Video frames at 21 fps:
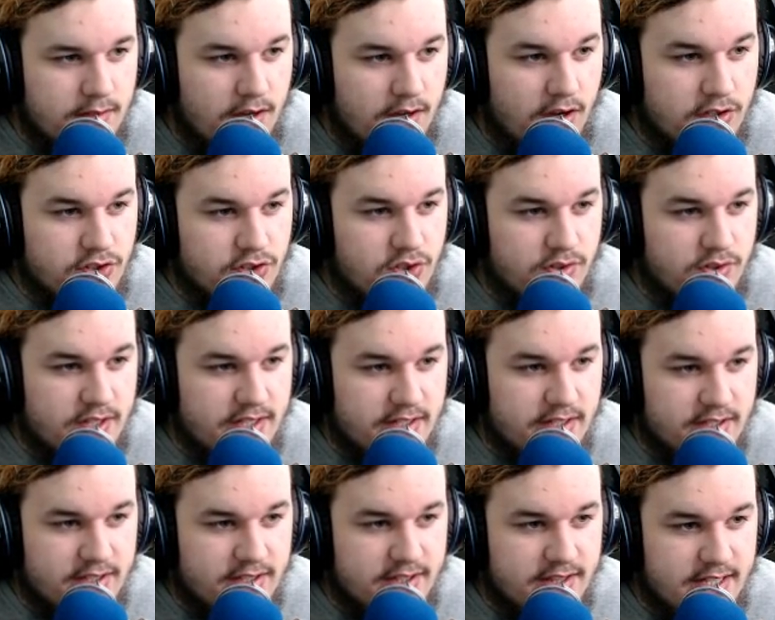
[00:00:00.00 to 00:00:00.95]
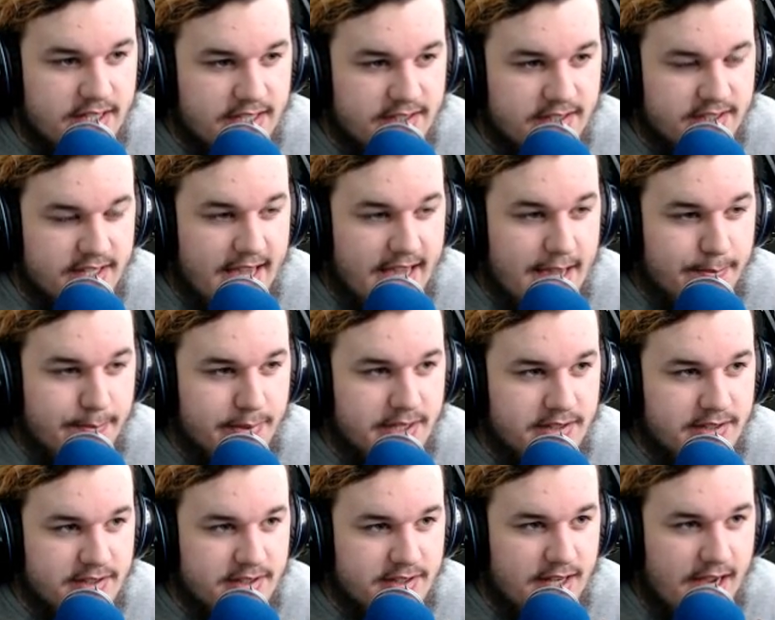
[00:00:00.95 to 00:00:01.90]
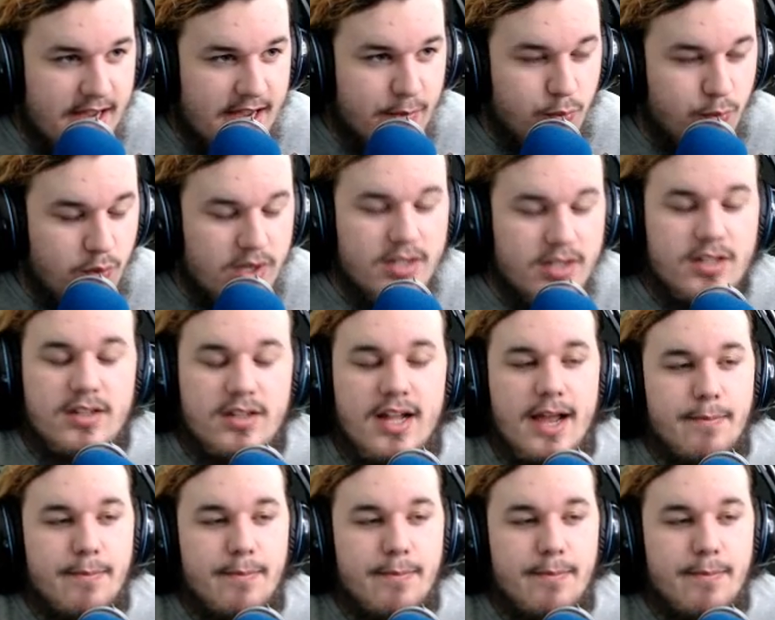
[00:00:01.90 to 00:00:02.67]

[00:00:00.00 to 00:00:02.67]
Also, this, The Escapist, I will,